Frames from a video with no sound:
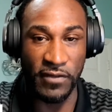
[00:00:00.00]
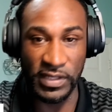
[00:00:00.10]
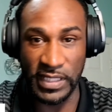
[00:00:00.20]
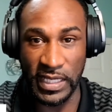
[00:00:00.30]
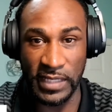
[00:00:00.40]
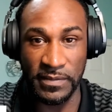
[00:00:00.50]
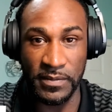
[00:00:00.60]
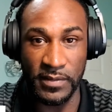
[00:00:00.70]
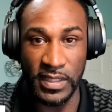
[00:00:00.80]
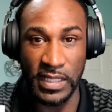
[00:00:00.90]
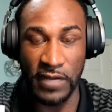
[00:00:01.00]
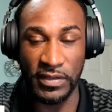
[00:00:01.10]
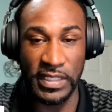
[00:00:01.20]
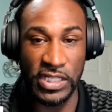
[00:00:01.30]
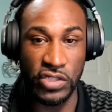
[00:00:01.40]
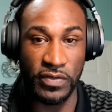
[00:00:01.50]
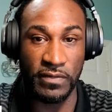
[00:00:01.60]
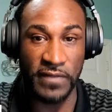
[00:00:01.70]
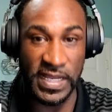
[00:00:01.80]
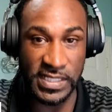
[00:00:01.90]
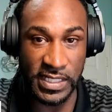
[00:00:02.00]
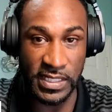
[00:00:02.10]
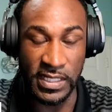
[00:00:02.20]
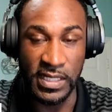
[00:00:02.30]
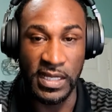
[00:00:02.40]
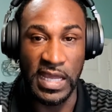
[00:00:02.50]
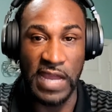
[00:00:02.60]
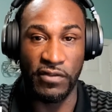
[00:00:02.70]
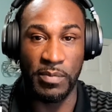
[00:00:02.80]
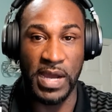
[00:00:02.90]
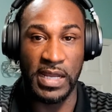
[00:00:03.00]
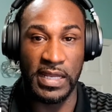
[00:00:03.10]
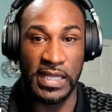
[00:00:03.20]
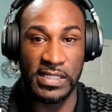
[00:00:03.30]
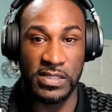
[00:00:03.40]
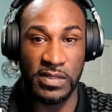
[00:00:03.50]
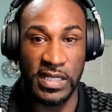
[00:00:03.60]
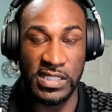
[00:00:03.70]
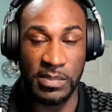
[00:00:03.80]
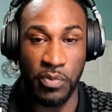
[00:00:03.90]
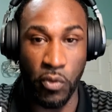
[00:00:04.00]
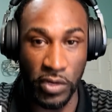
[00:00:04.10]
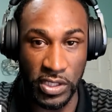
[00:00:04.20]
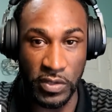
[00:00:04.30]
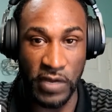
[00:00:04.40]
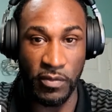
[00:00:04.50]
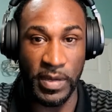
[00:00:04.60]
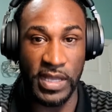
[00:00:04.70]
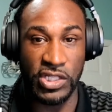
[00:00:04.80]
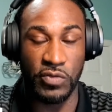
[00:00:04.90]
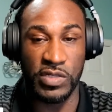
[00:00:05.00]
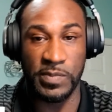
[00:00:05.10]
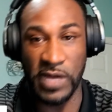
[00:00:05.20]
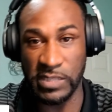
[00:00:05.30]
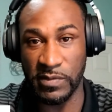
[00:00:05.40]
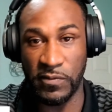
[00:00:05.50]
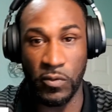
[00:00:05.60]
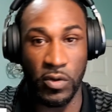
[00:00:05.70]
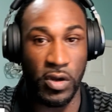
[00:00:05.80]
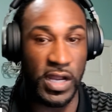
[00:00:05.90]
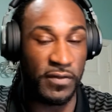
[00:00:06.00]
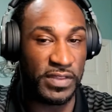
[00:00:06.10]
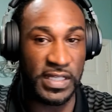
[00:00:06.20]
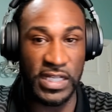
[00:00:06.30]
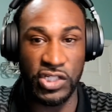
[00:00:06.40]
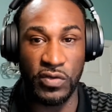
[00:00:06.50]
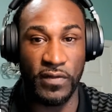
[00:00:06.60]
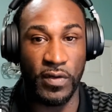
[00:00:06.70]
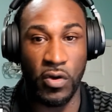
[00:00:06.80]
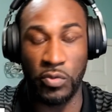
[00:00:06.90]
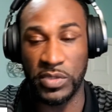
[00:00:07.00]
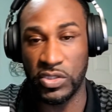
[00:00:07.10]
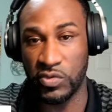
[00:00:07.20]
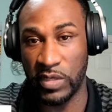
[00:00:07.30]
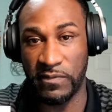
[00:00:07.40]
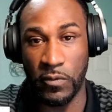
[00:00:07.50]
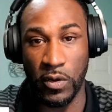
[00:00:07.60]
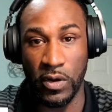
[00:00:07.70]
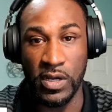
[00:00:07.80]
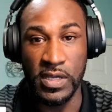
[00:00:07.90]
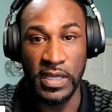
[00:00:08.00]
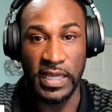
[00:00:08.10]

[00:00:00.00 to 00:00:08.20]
everything that you've invested, everybody that's supporting you, everybody that you're responsible for, everything that you ever hoped and dreamed for